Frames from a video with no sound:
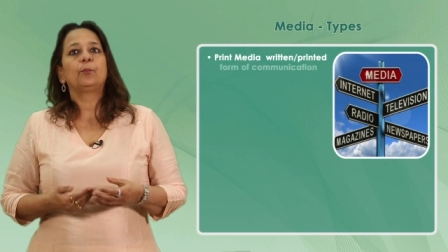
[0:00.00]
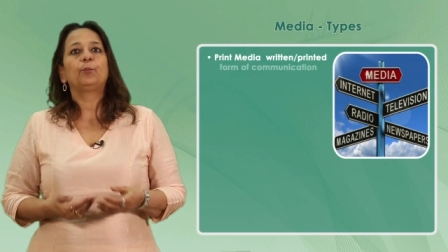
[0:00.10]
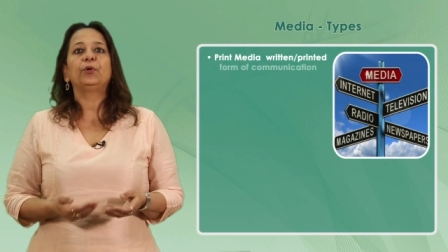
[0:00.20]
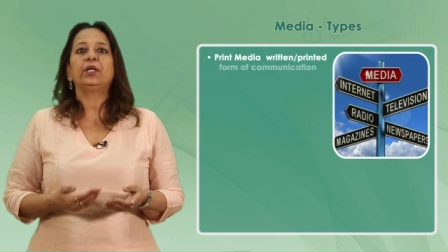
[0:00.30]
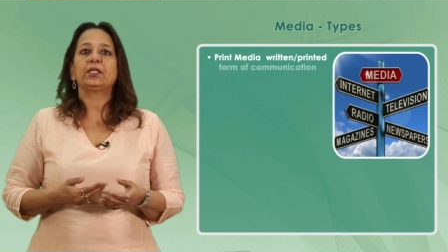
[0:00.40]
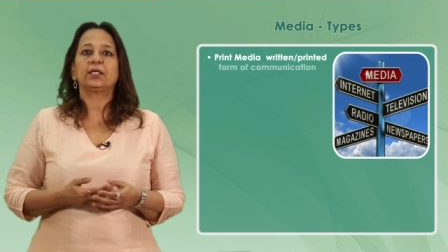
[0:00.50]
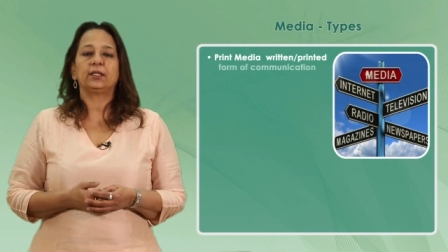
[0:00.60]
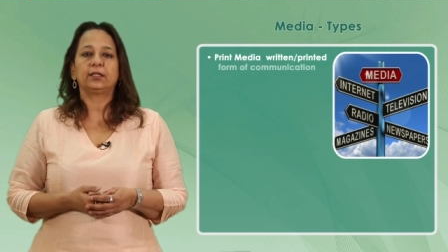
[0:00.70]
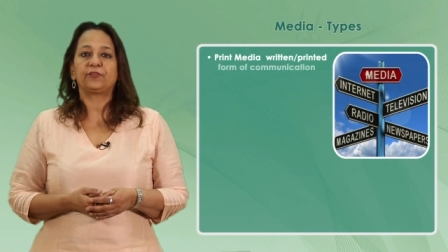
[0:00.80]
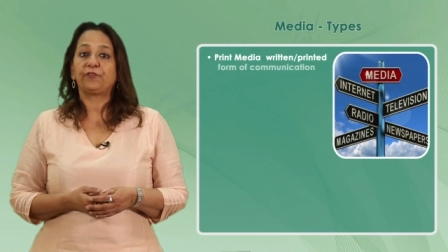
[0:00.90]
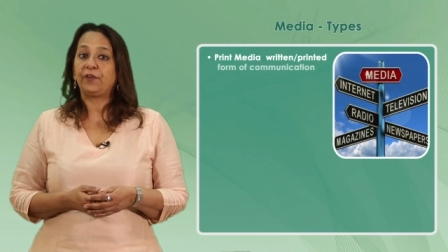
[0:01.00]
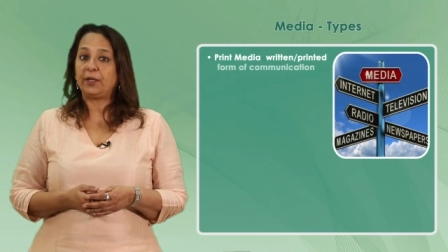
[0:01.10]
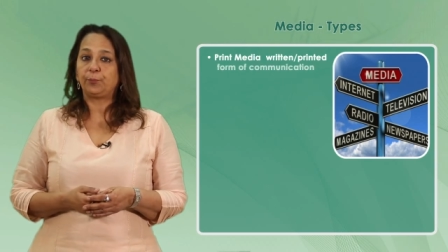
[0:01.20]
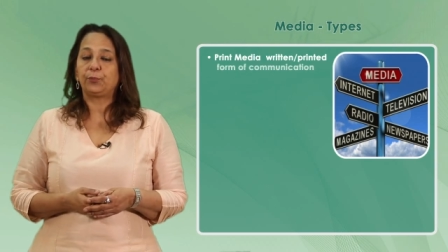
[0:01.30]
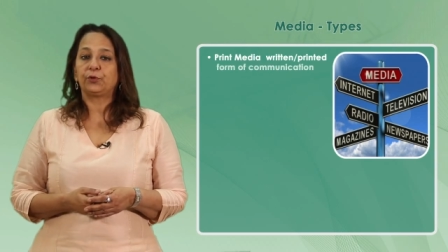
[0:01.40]
bulletins,
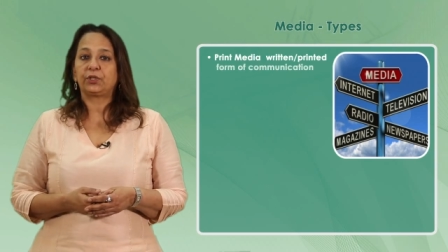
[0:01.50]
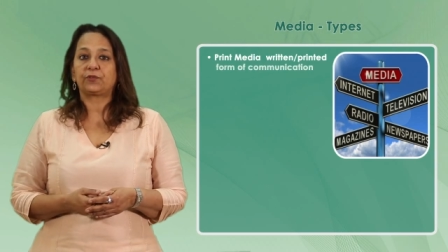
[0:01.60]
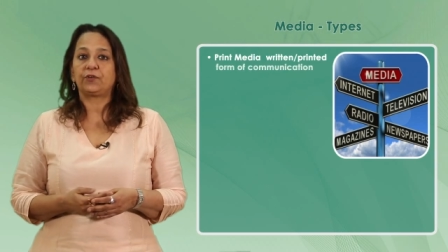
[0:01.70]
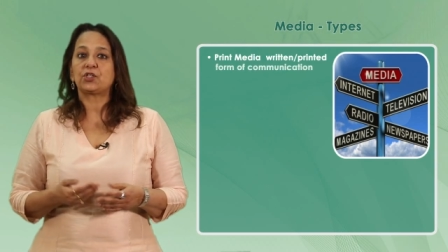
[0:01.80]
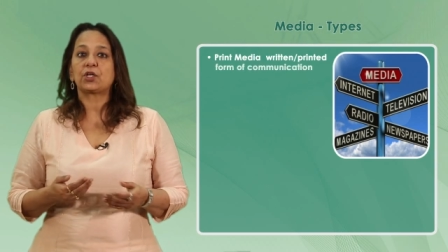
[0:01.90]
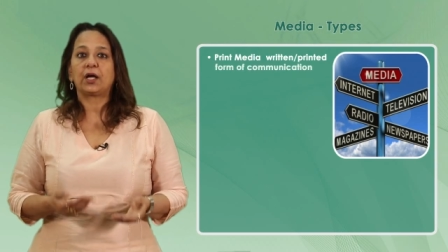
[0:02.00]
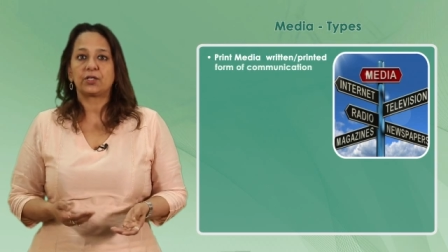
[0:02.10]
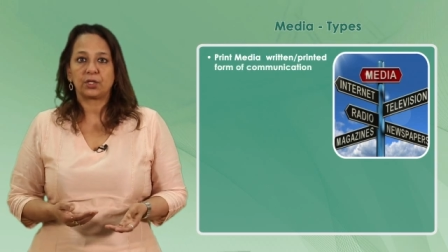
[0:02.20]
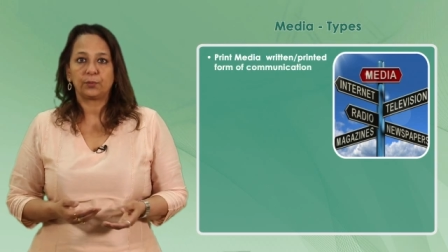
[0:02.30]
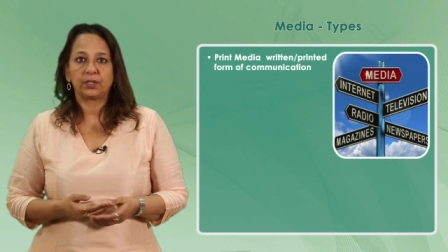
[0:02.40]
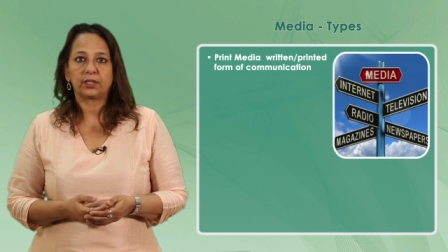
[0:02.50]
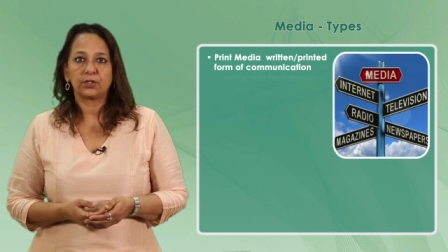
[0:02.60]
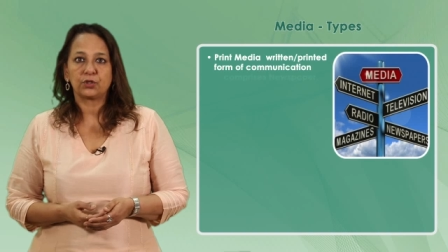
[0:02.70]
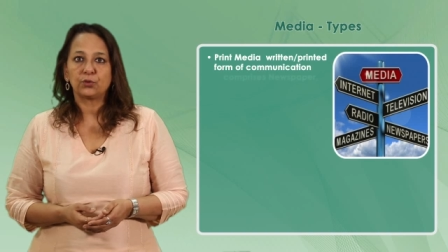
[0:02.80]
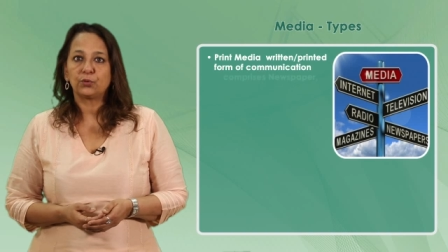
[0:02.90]
flip books, which ASHA
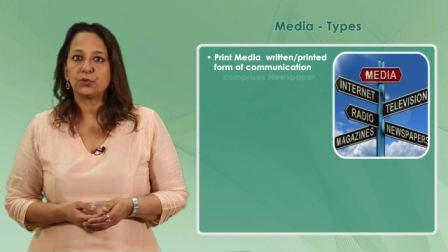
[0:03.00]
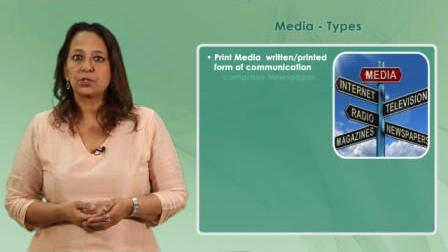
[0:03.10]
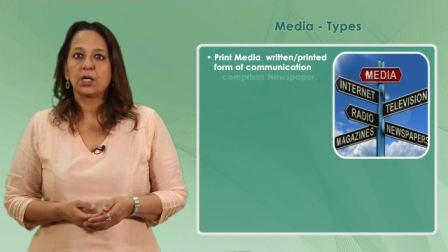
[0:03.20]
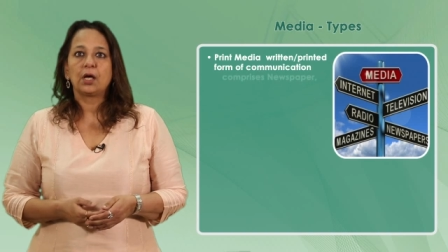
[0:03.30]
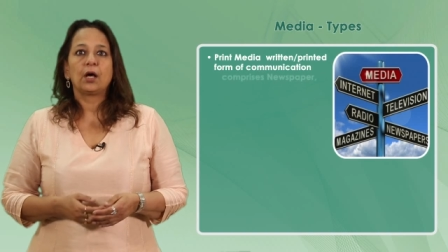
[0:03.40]
workers use,